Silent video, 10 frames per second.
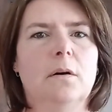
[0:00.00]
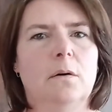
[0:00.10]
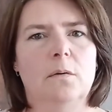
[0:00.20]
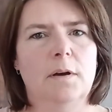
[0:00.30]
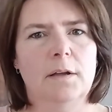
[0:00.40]

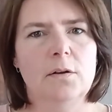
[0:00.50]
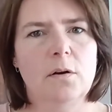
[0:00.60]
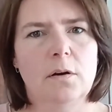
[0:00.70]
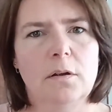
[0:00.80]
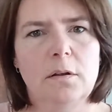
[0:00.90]
oh, I
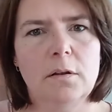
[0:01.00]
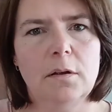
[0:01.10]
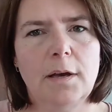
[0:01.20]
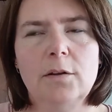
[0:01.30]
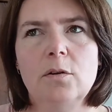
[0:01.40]

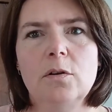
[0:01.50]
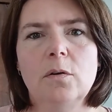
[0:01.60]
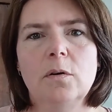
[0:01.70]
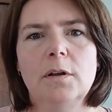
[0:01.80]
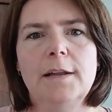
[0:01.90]
don't
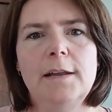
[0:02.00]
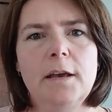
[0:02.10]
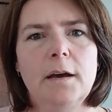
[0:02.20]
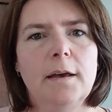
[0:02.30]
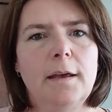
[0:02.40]
know,
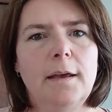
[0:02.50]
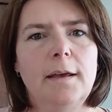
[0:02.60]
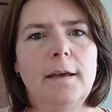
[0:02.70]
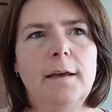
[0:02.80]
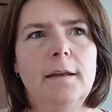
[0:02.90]
Lydia,
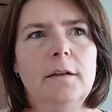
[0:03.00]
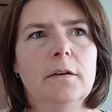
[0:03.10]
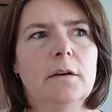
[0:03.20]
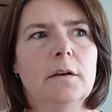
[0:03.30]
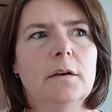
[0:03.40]
and